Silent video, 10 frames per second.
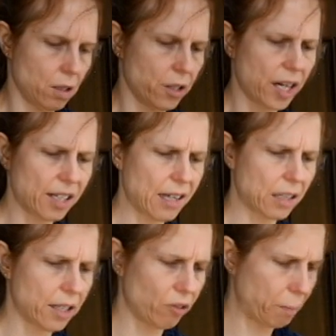not
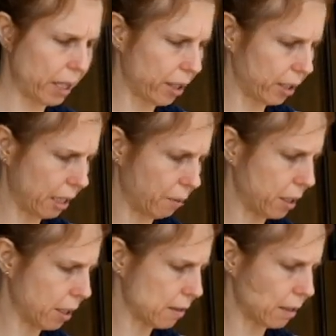exactly a repair kit
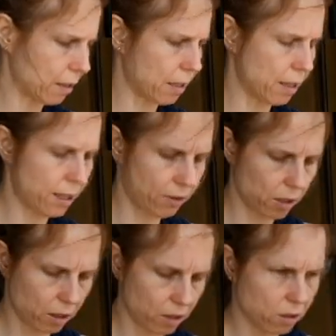because it doesn't have
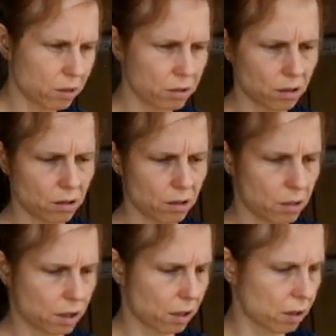
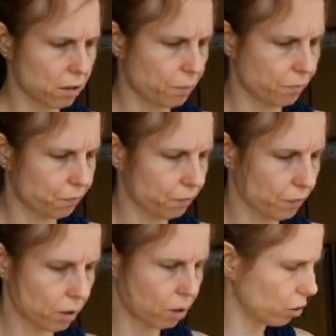the
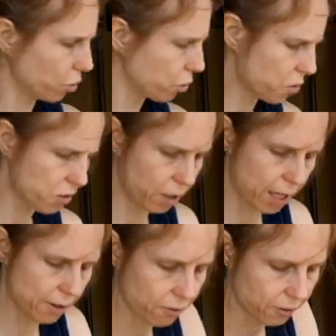glue, so I'll
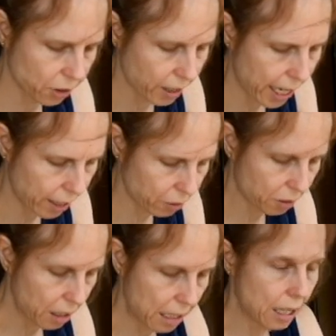have to figure that
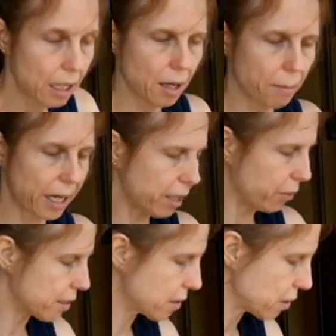out. But
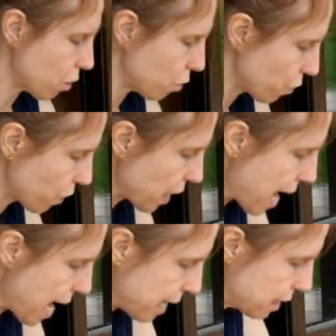anyways, so
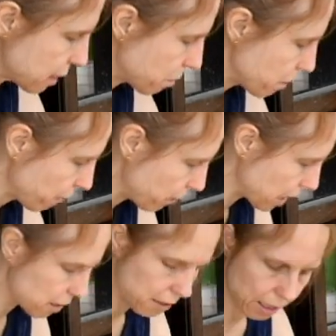that, my
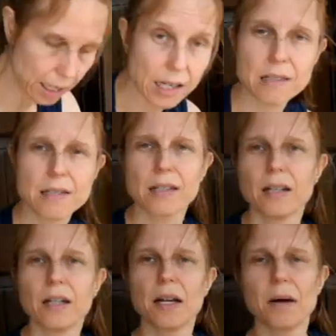friends, is
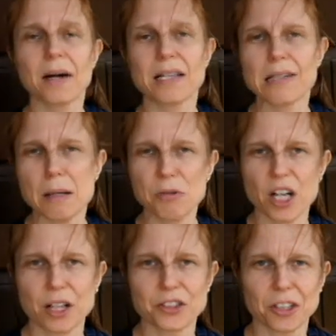my sleep
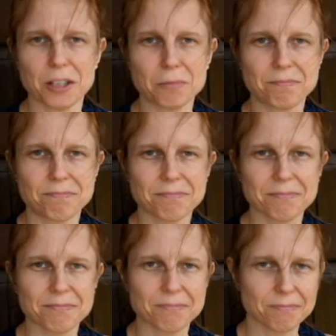shelter.
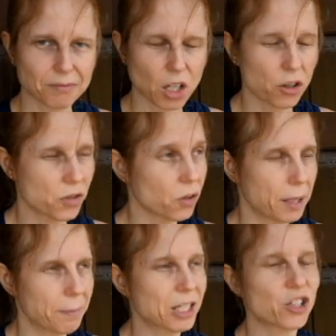Or
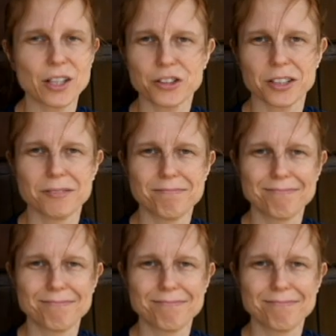sorry, my shelter.